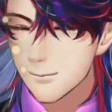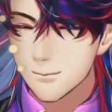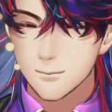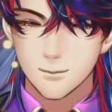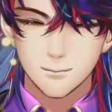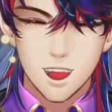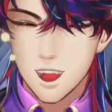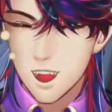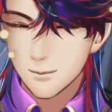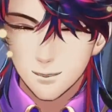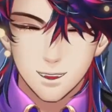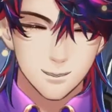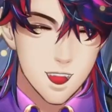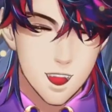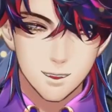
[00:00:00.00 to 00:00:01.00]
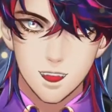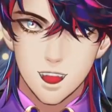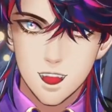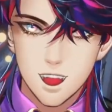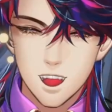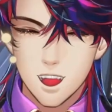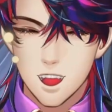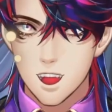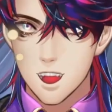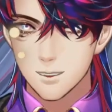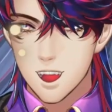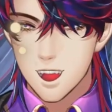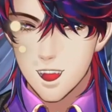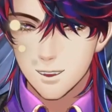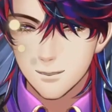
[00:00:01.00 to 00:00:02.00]
Okay, so time to uh,
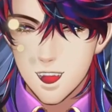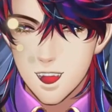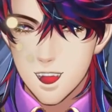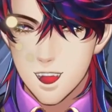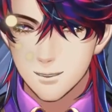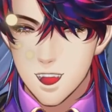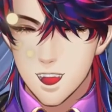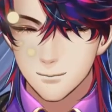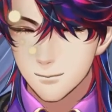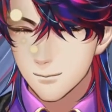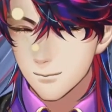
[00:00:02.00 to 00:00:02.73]
punt the people.